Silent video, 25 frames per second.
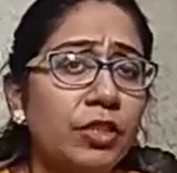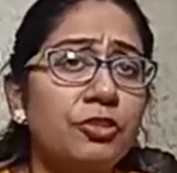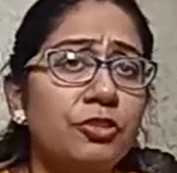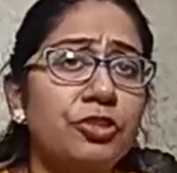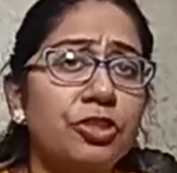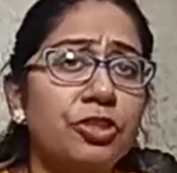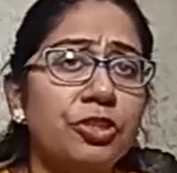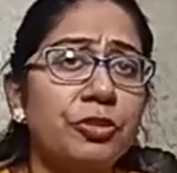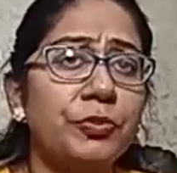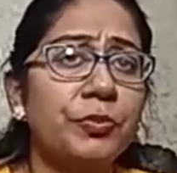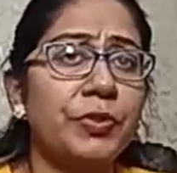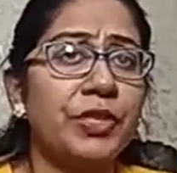
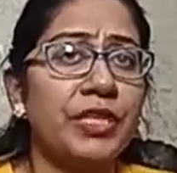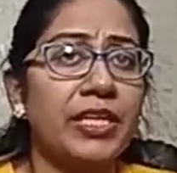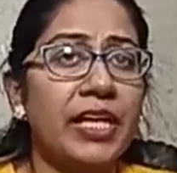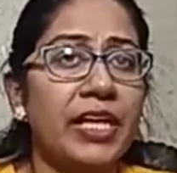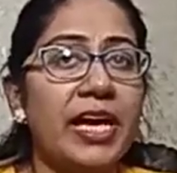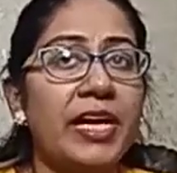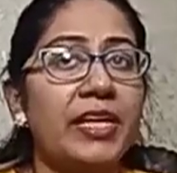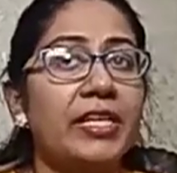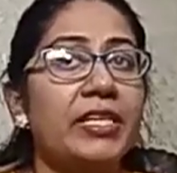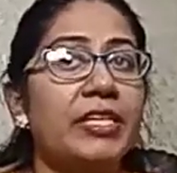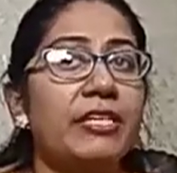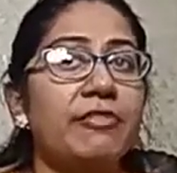Germany.
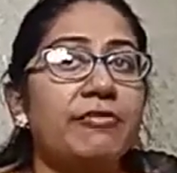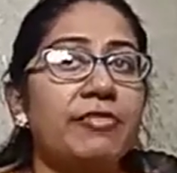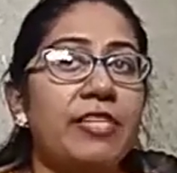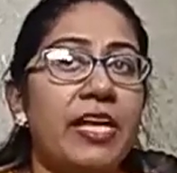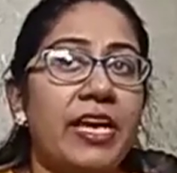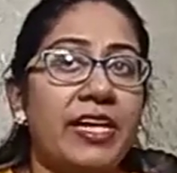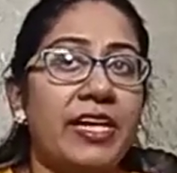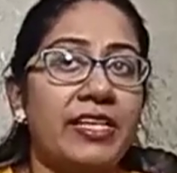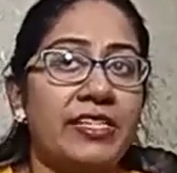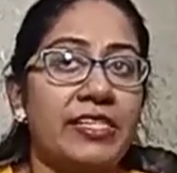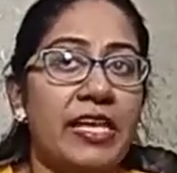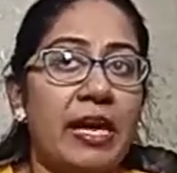I give
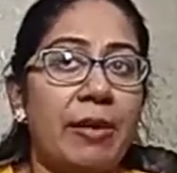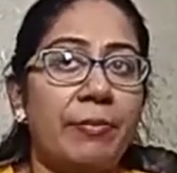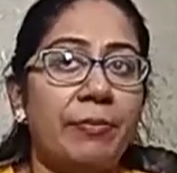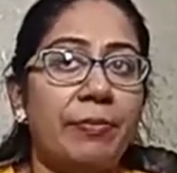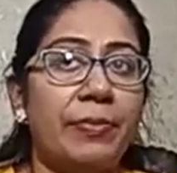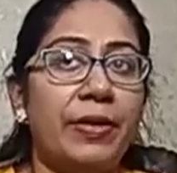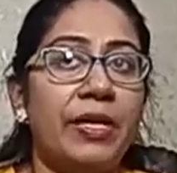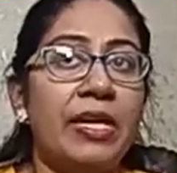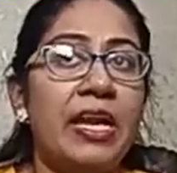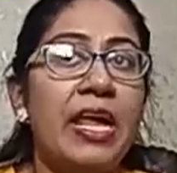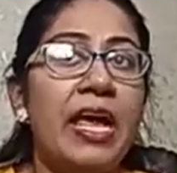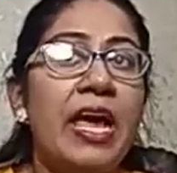the
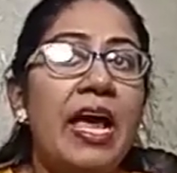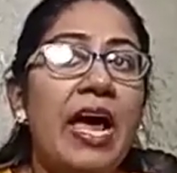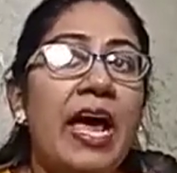example,